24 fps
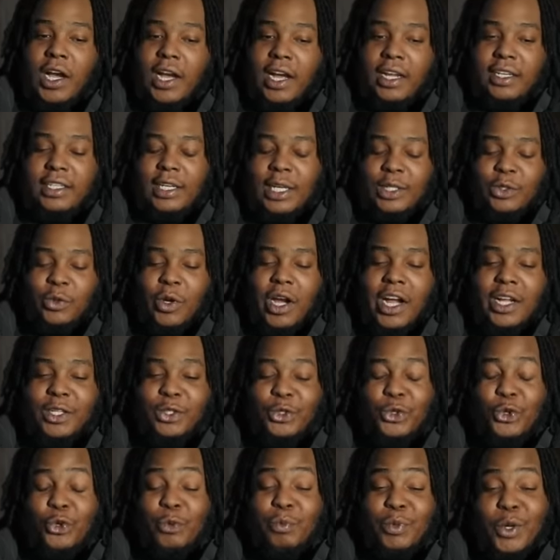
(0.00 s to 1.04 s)
why. That's why
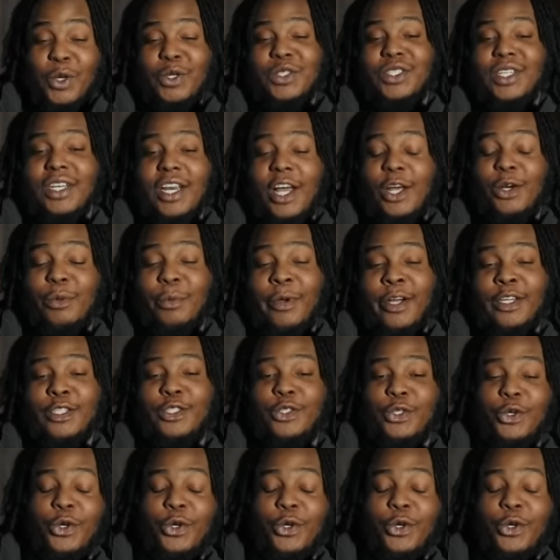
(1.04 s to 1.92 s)
I do post a lot of my yeah.